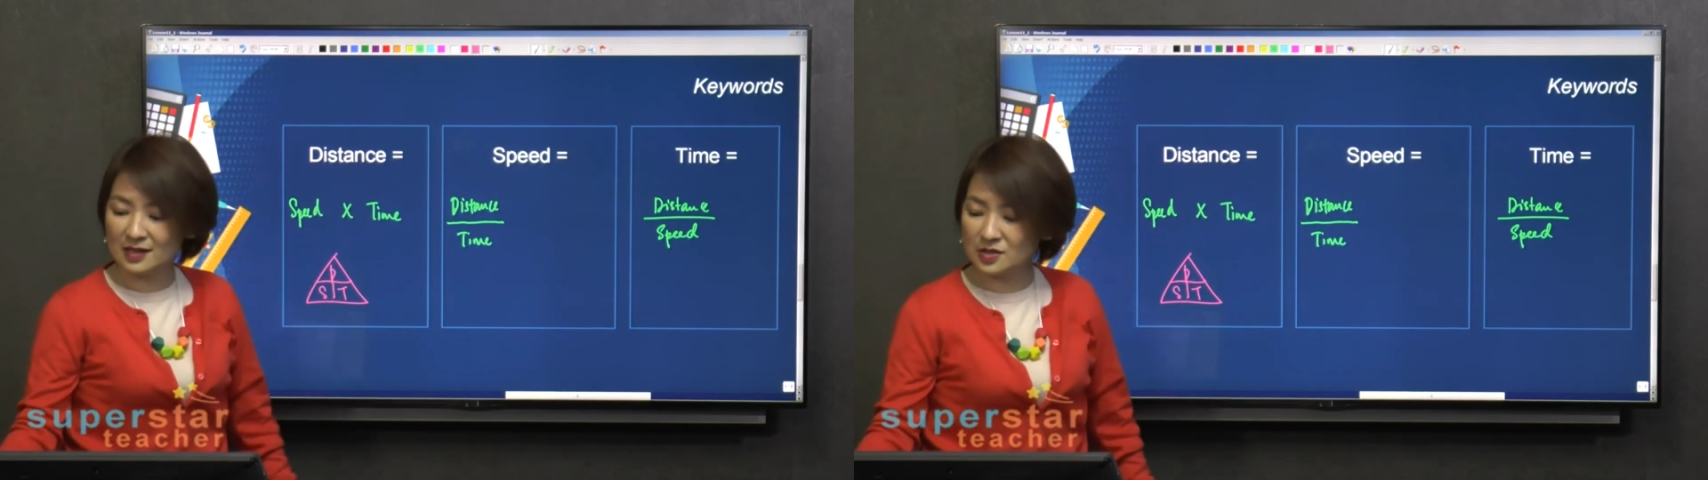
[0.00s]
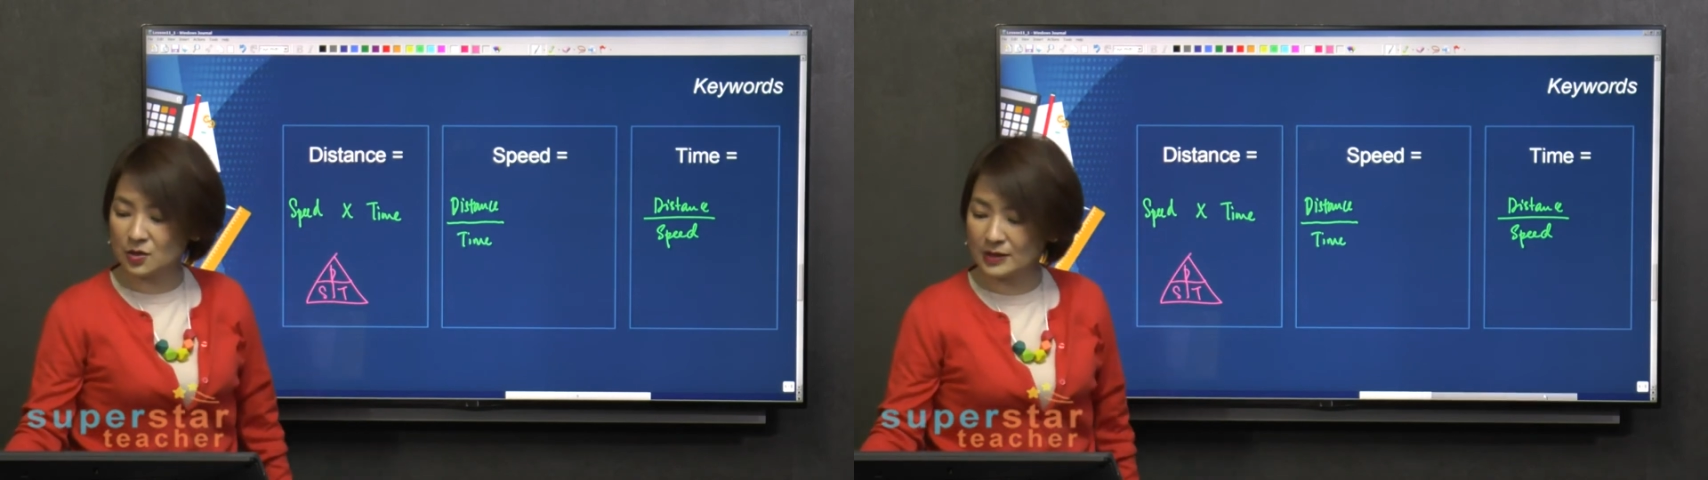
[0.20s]

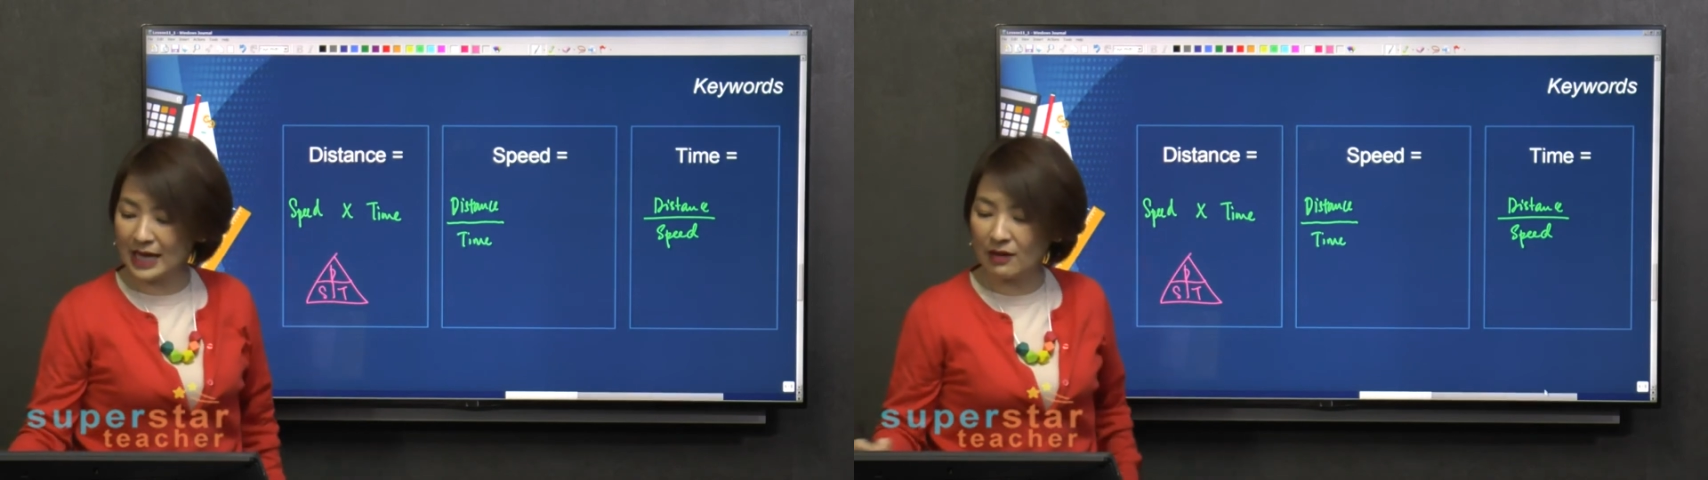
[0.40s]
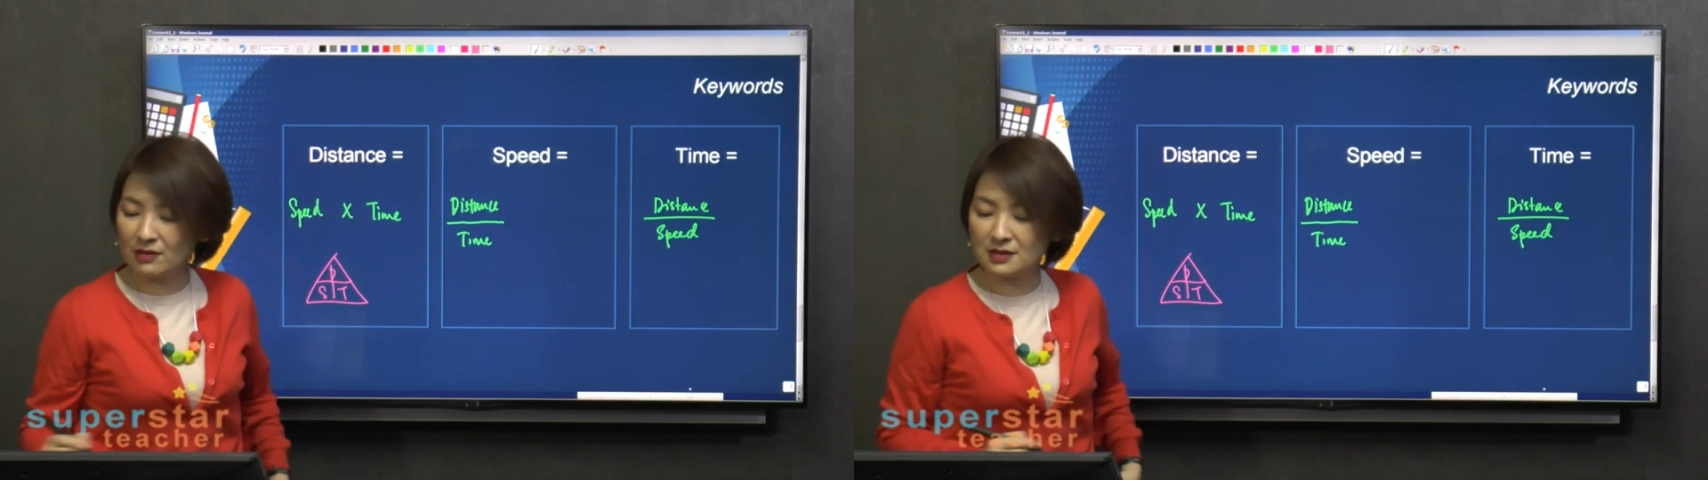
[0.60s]
so
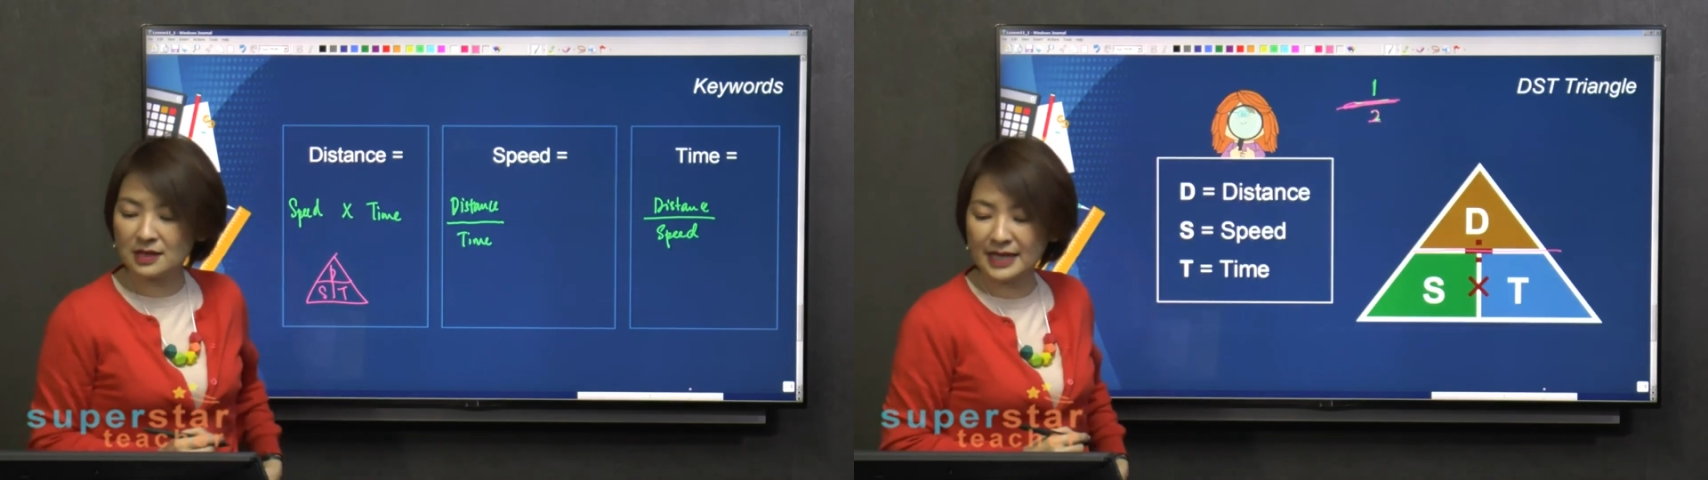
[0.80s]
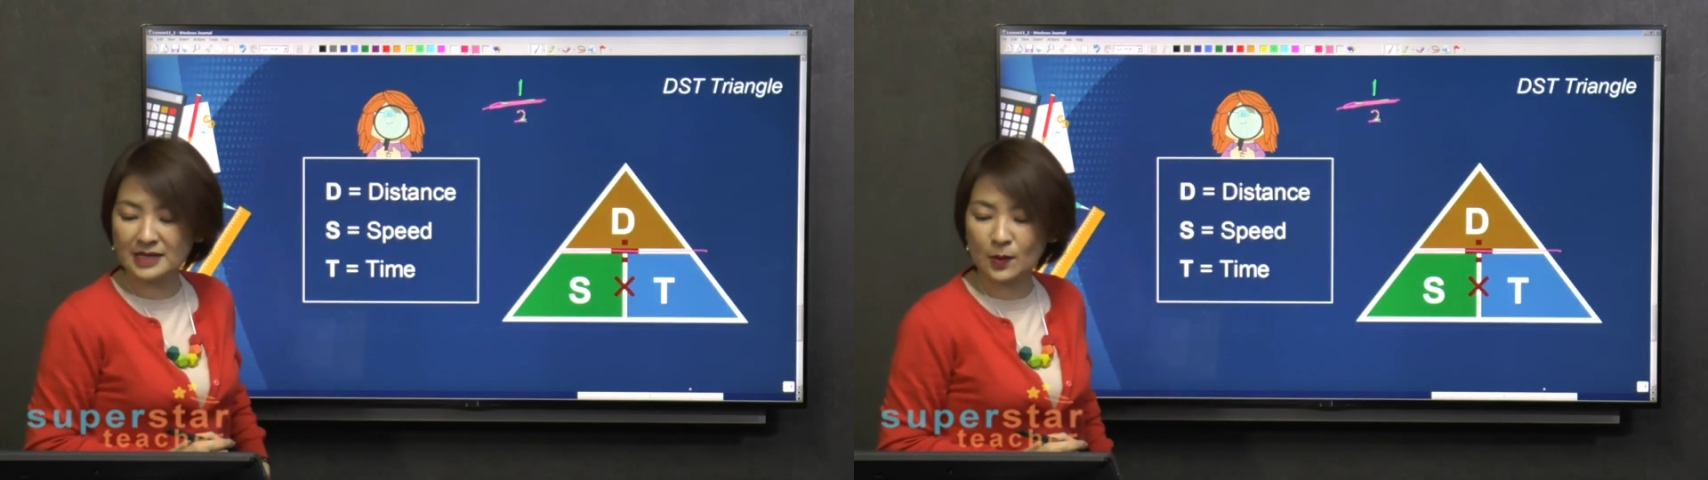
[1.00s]
now the next